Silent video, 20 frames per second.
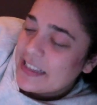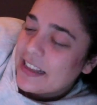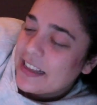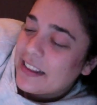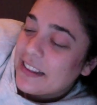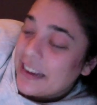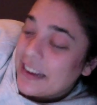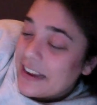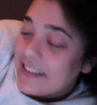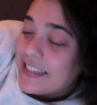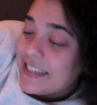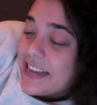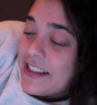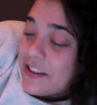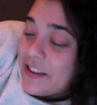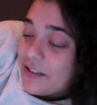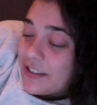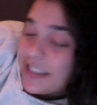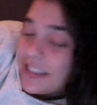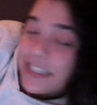like I said,
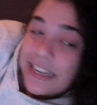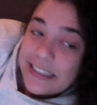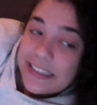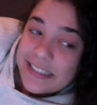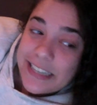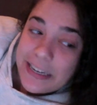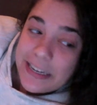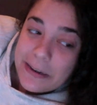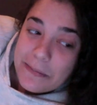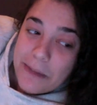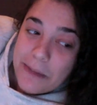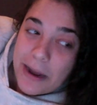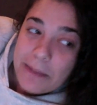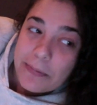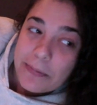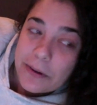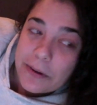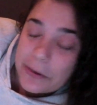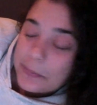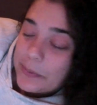there's a sex scene in my
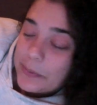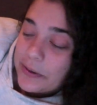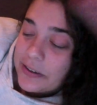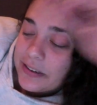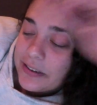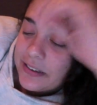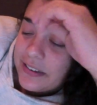book, but